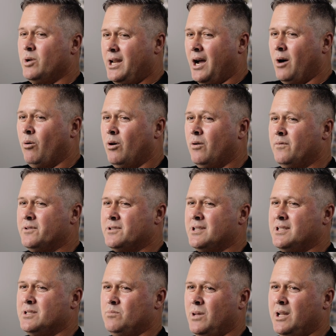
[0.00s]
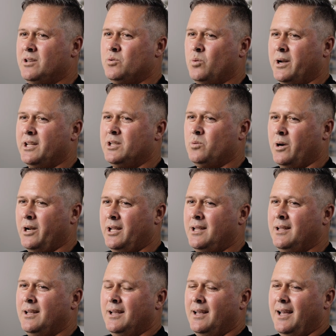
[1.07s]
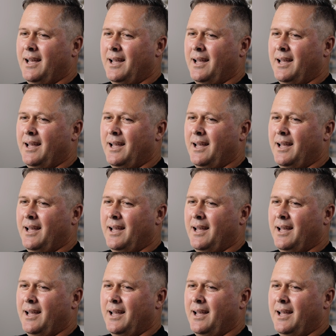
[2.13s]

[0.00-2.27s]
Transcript: know of since mid-2020,